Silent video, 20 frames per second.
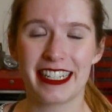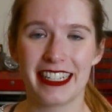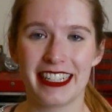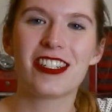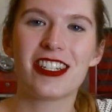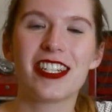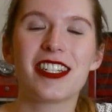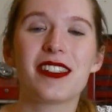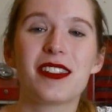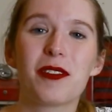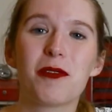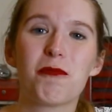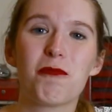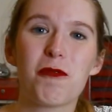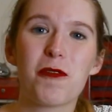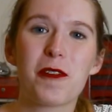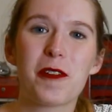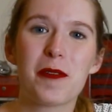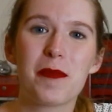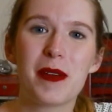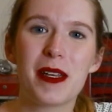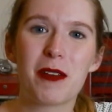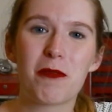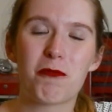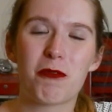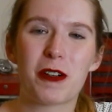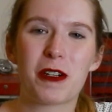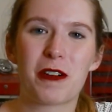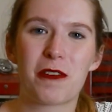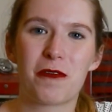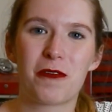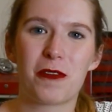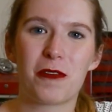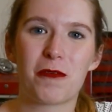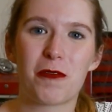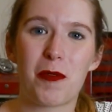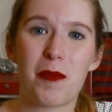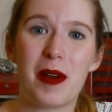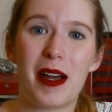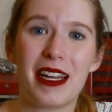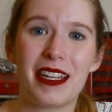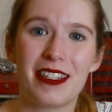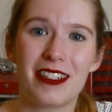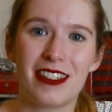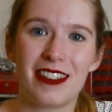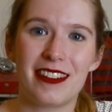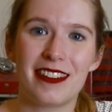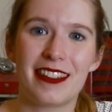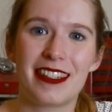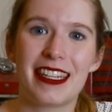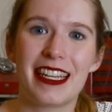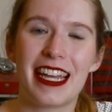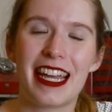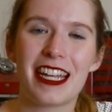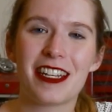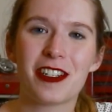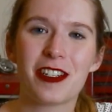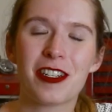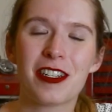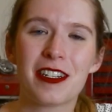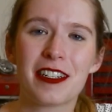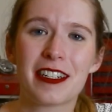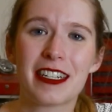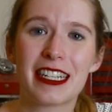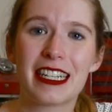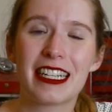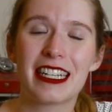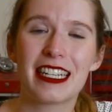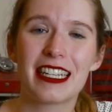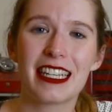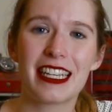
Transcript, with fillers: She is a warm and wonderful reminder that engineering